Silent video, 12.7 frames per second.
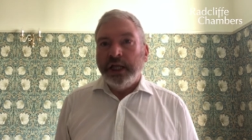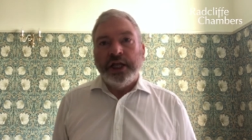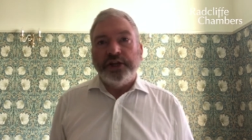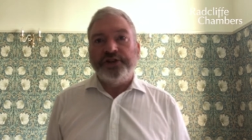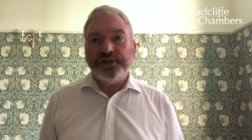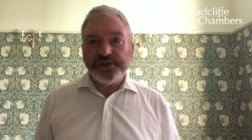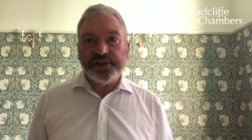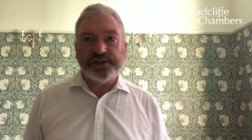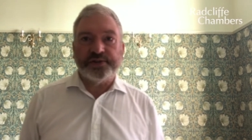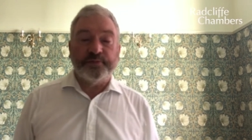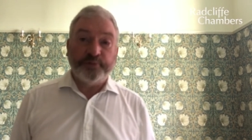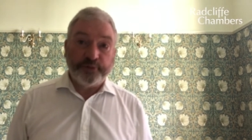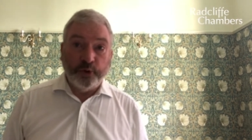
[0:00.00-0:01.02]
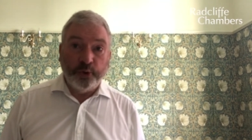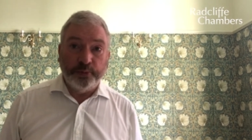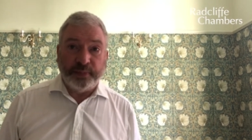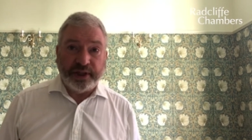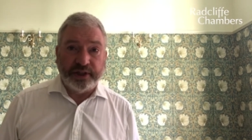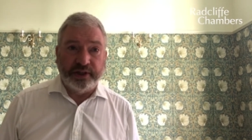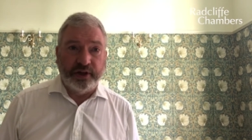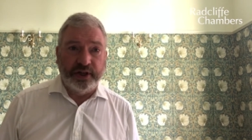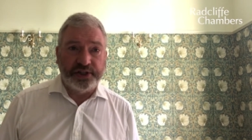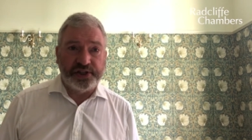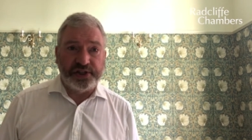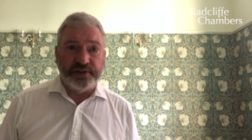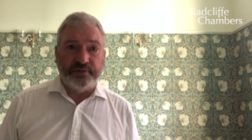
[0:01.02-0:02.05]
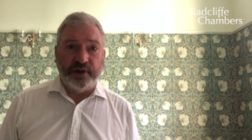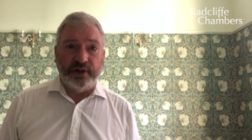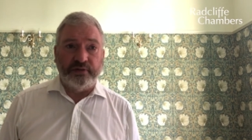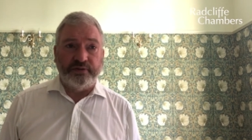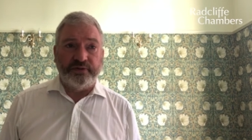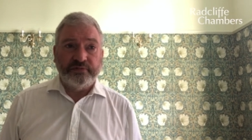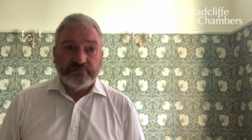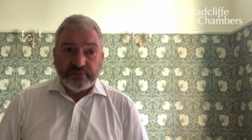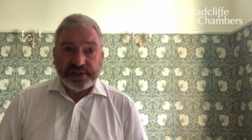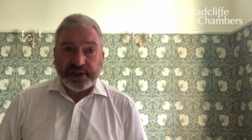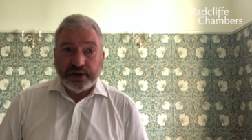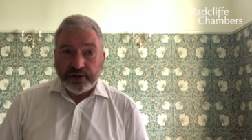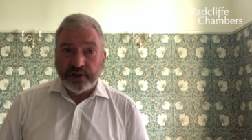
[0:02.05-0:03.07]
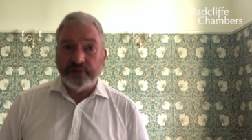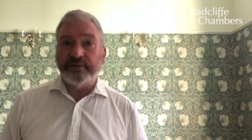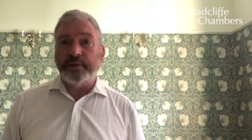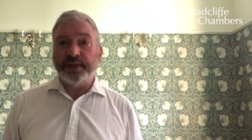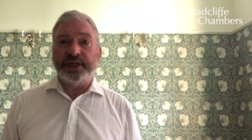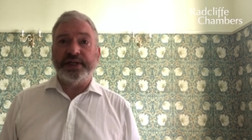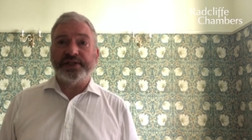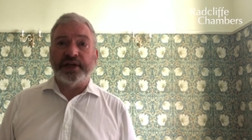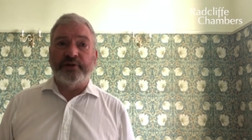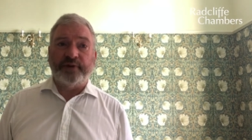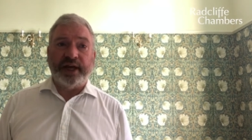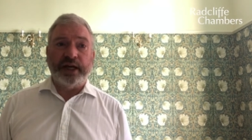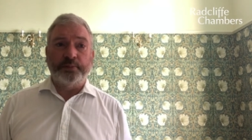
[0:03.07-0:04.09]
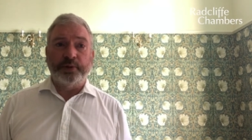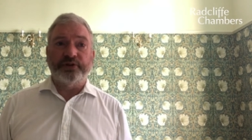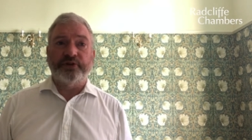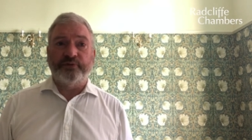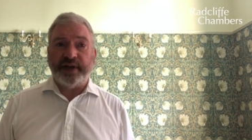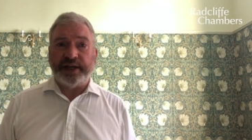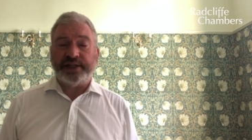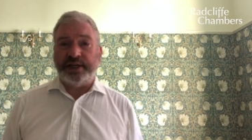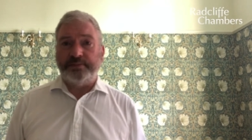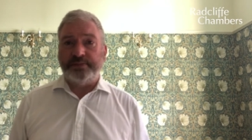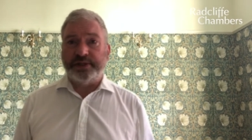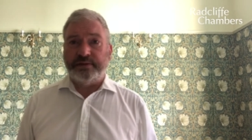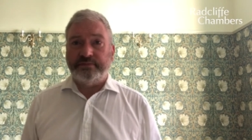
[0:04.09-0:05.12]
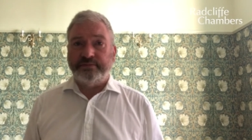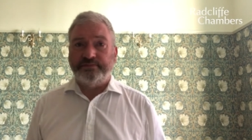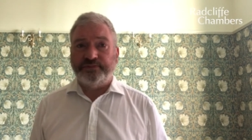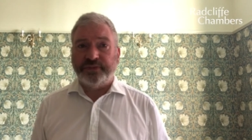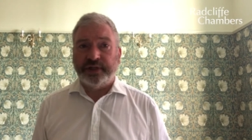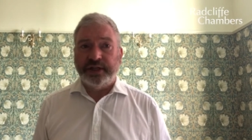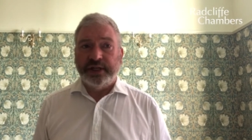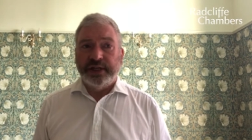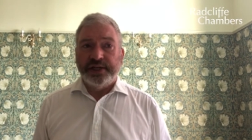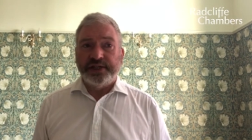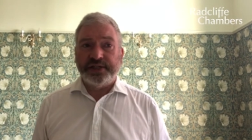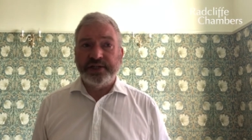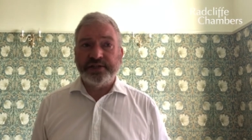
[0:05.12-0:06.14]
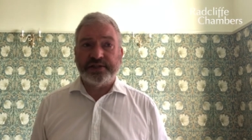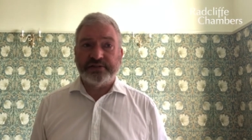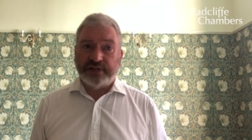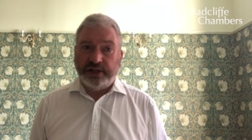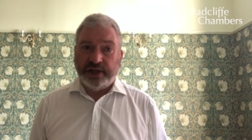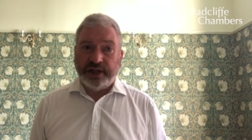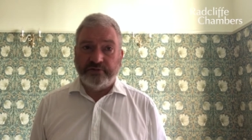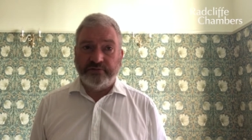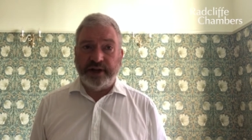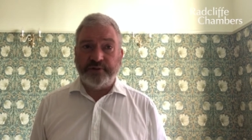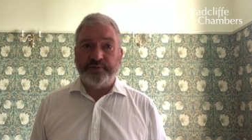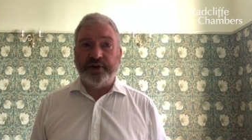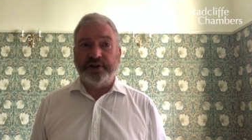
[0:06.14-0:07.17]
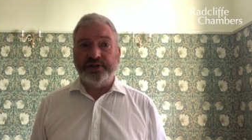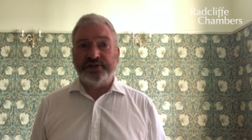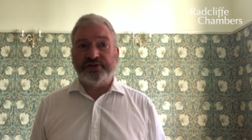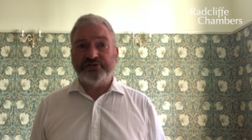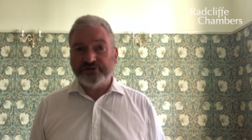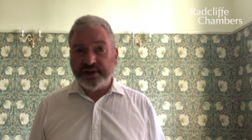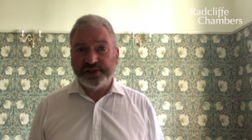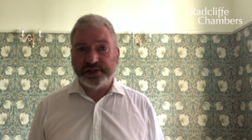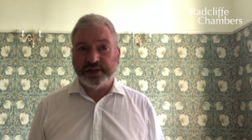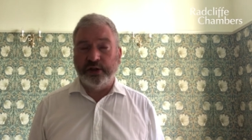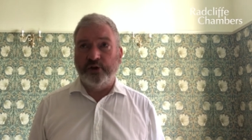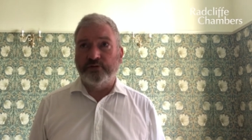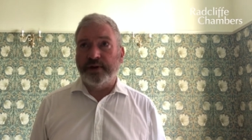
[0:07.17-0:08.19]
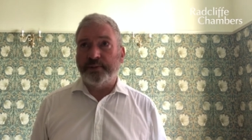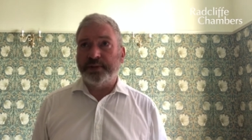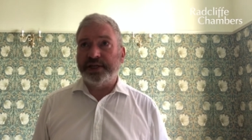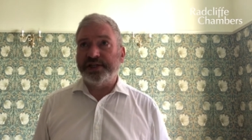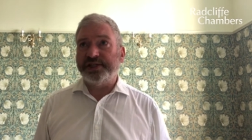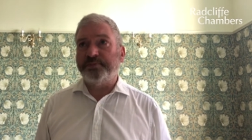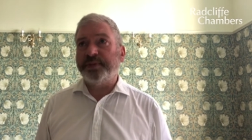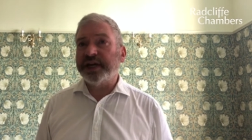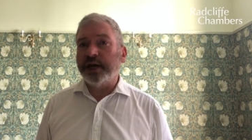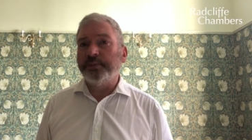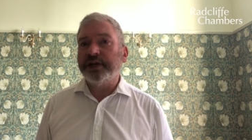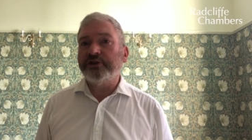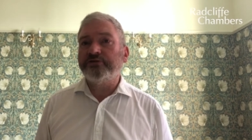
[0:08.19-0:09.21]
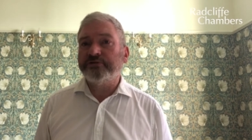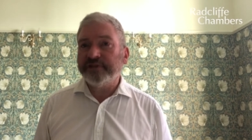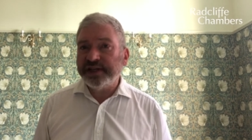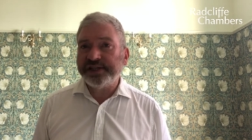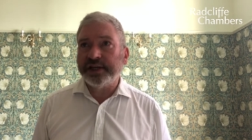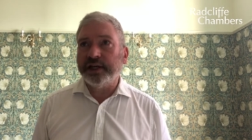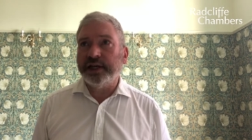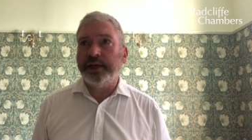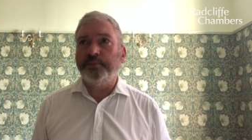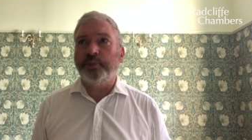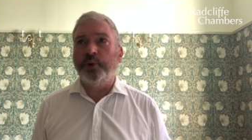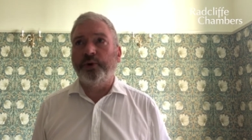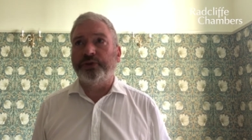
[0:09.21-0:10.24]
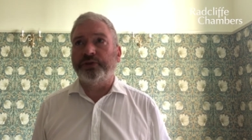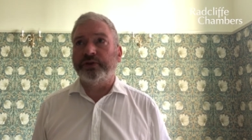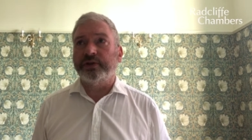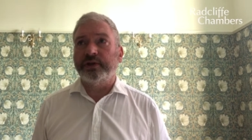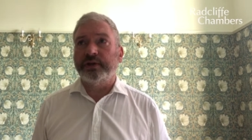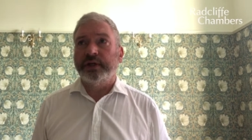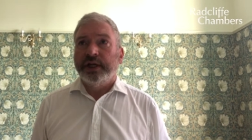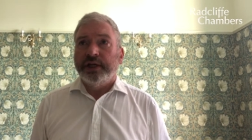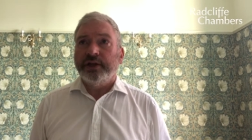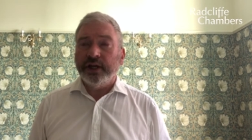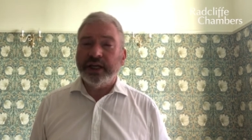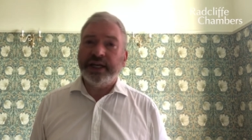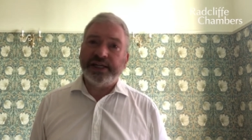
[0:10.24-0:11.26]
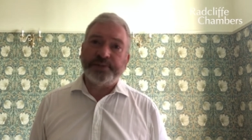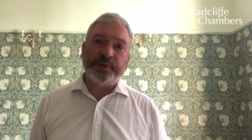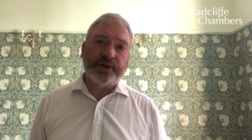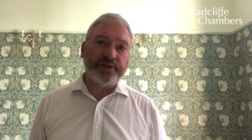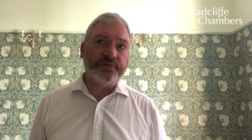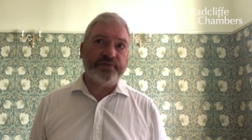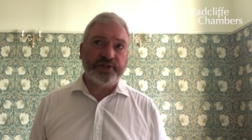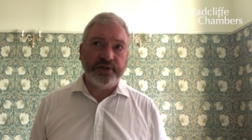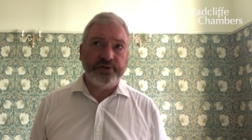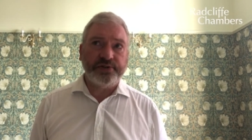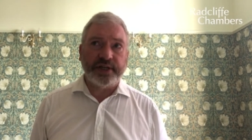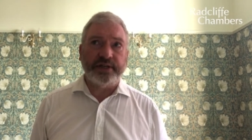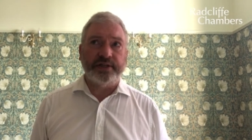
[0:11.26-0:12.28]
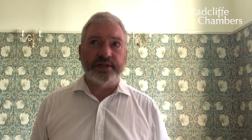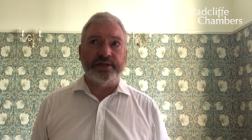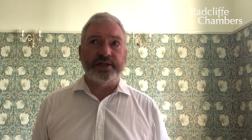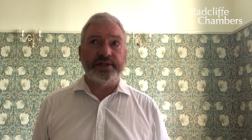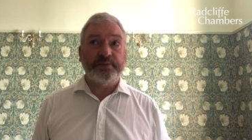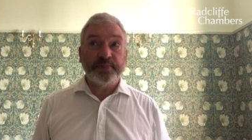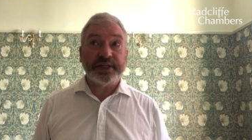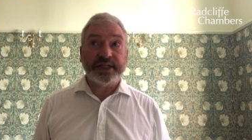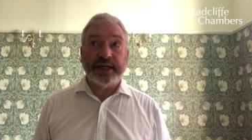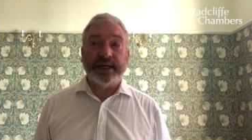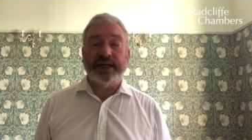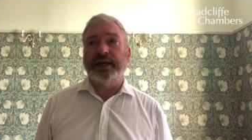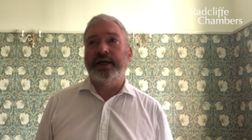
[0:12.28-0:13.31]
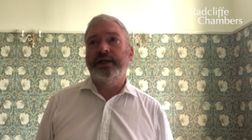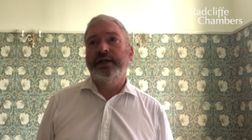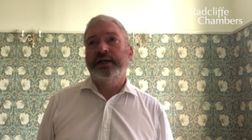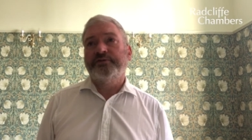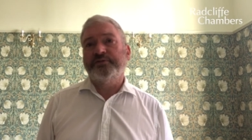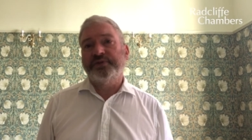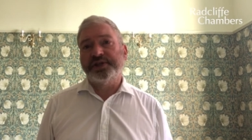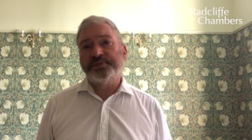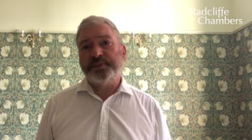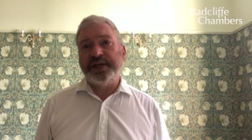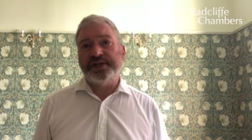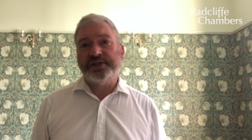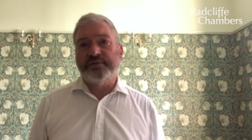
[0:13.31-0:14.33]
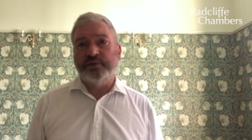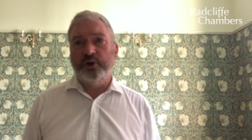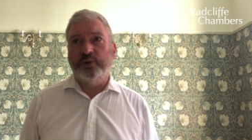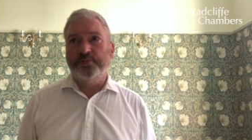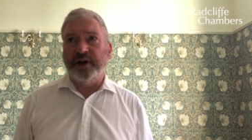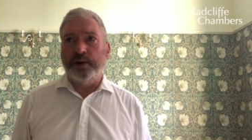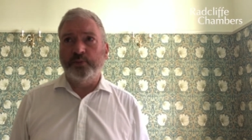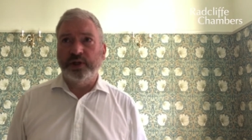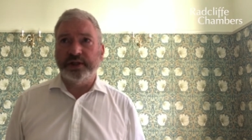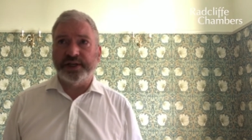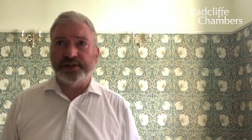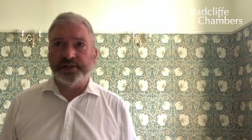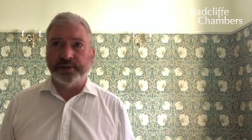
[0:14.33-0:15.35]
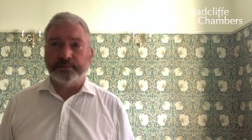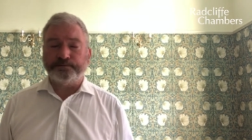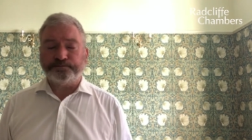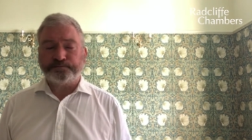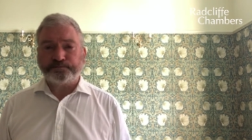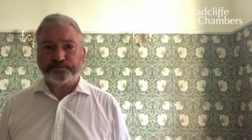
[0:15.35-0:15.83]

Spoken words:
Just as fraud methodologies evolve, so do the remedies available to victims. Since Target and Redferns, trust law remedies have become increasingly important, not least because of 2 sentences in particular from the speech of Lord Brown-Wilkinson.